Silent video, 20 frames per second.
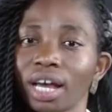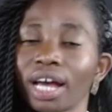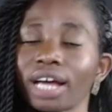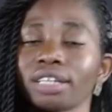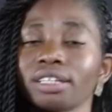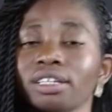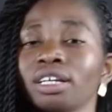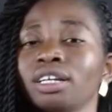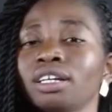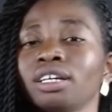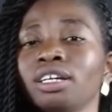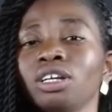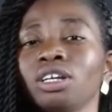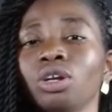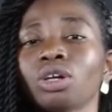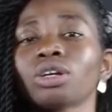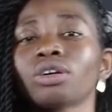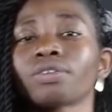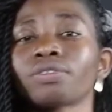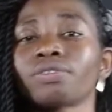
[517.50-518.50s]
and a
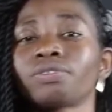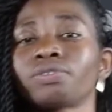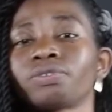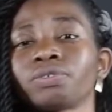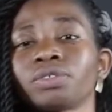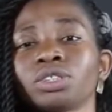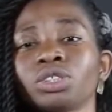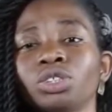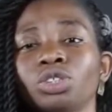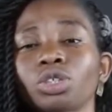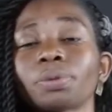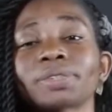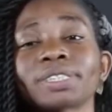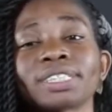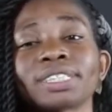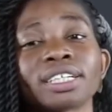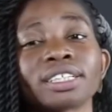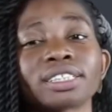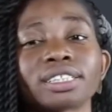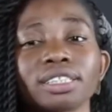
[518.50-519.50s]
lot of
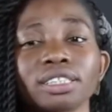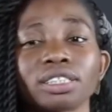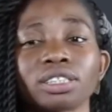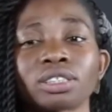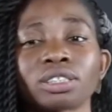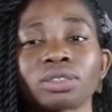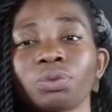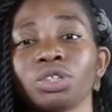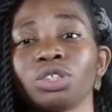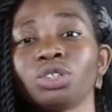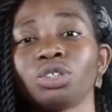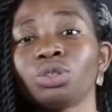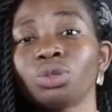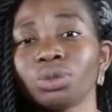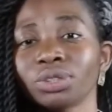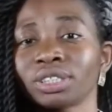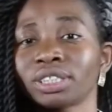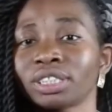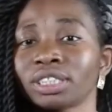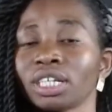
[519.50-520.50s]
substances we
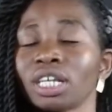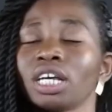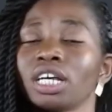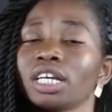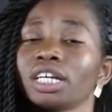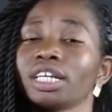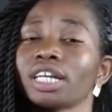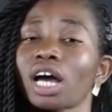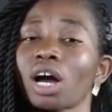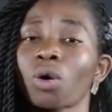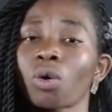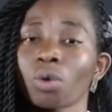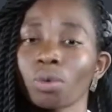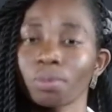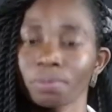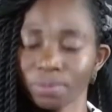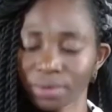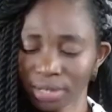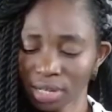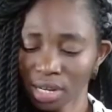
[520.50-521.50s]
use in our
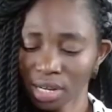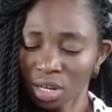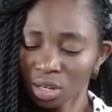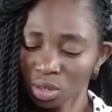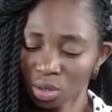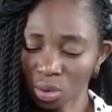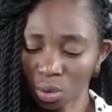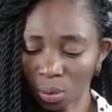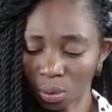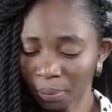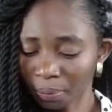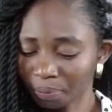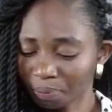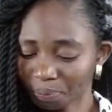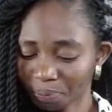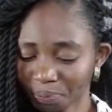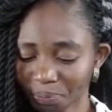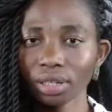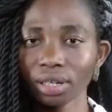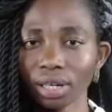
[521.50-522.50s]
homes. So
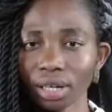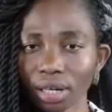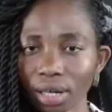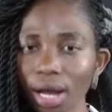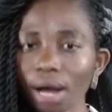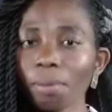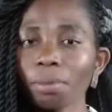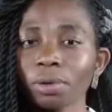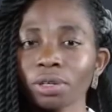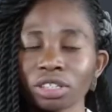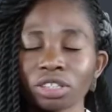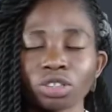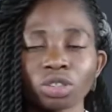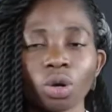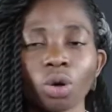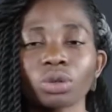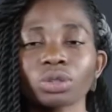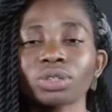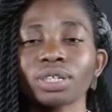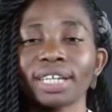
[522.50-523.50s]
carbon is
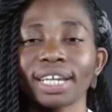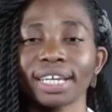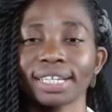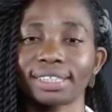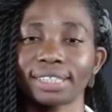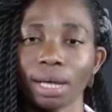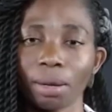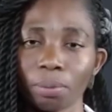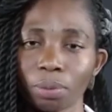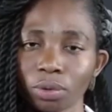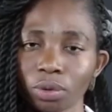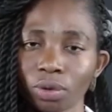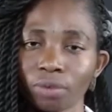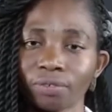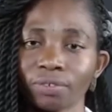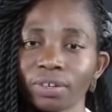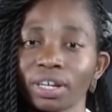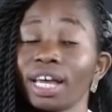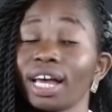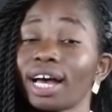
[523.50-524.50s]
also an example of
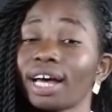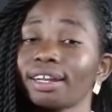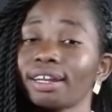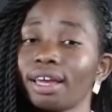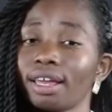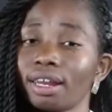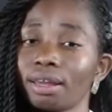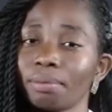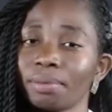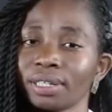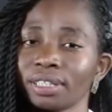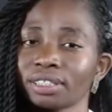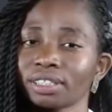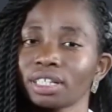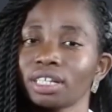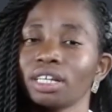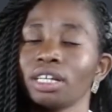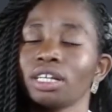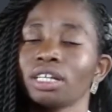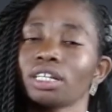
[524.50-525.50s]
an element.
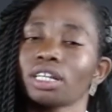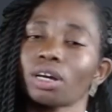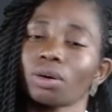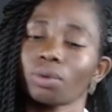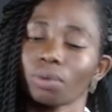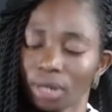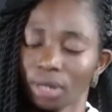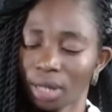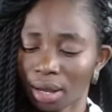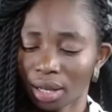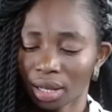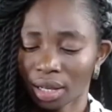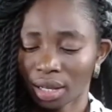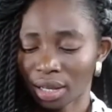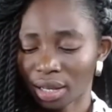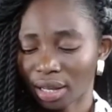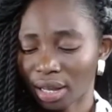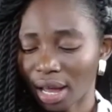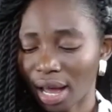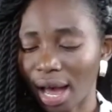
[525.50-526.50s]
Now,
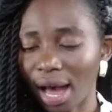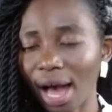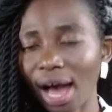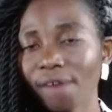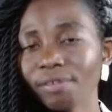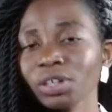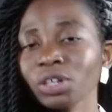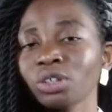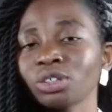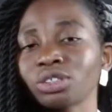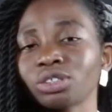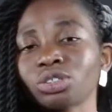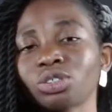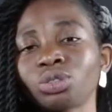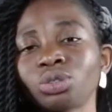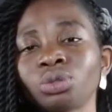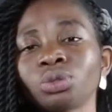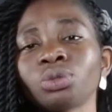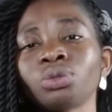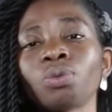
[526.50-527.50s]
having
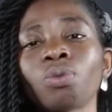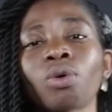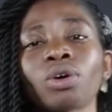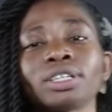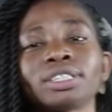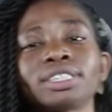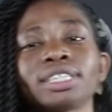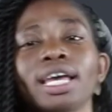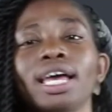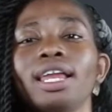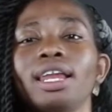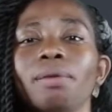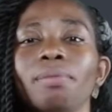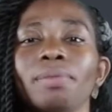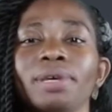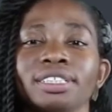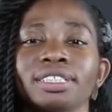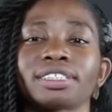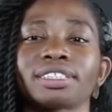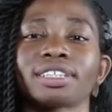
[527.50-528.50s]
understood what
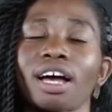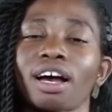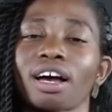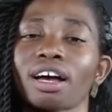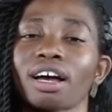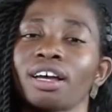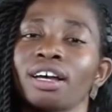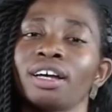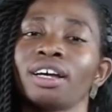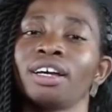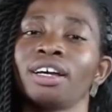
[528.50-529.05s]
elements are,